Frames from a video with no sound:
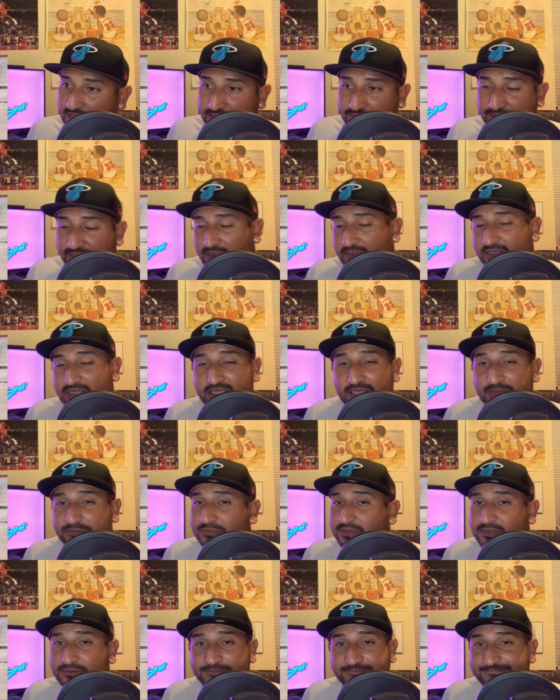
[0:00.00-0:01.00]
very
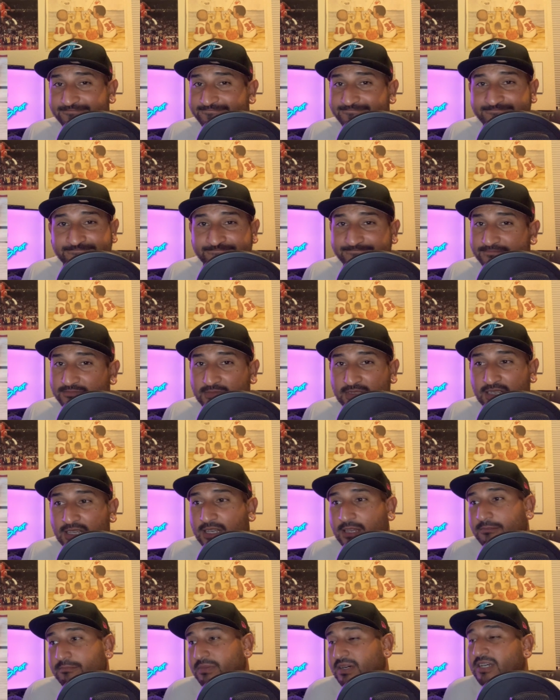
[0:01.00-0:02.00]
simple.
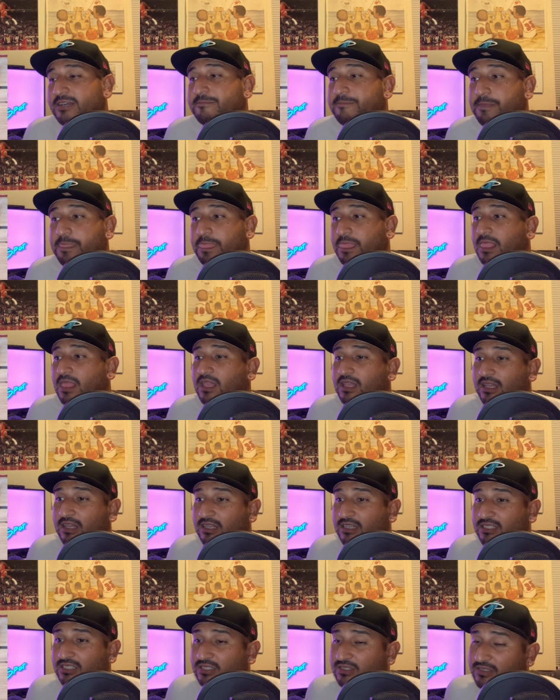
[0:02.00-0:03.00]
But
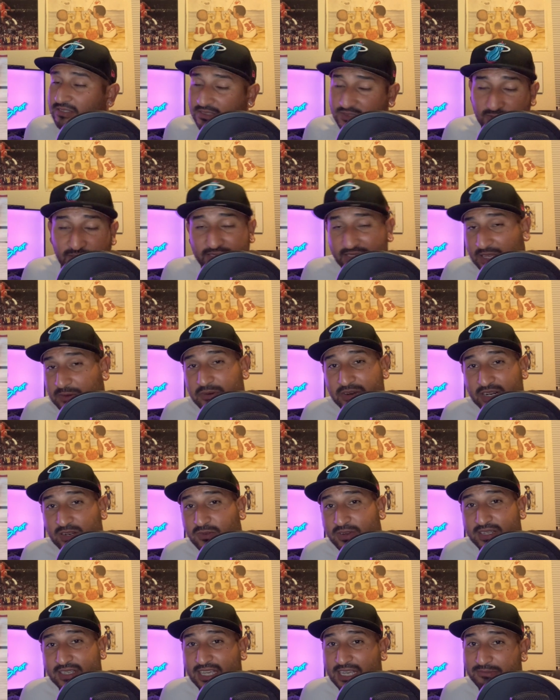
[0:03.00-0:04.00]
do I think we're gonna
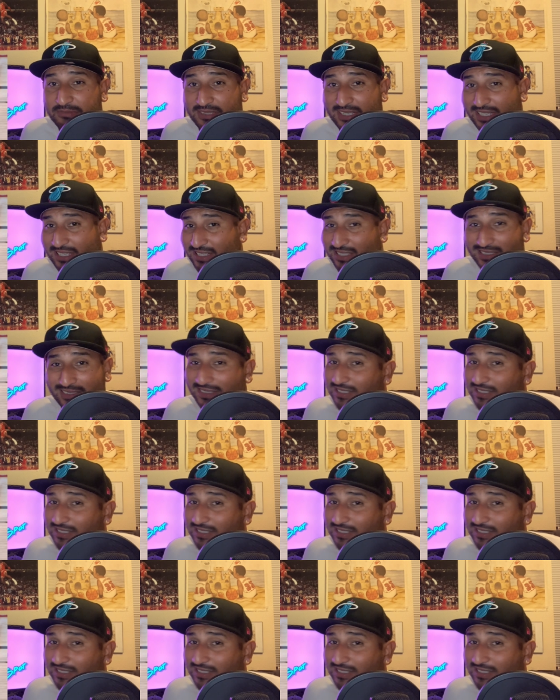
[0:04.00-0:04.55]
win Game 6?